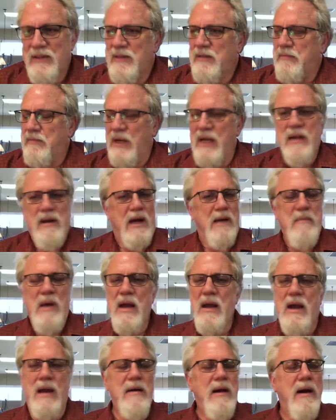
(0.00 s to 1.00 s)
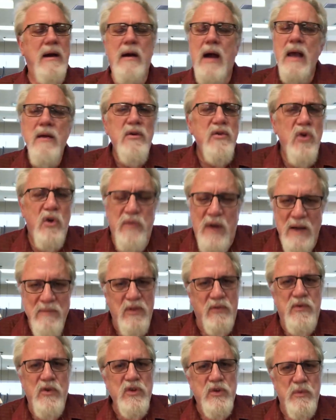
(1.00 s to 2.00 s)
Man, I don't know if I'm
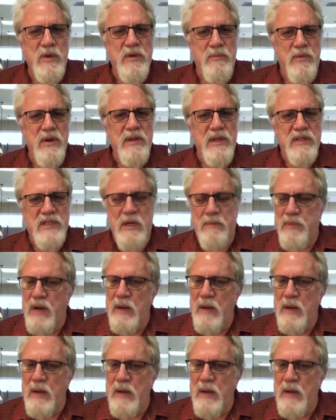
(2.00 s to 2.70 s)
the first one to bring this up,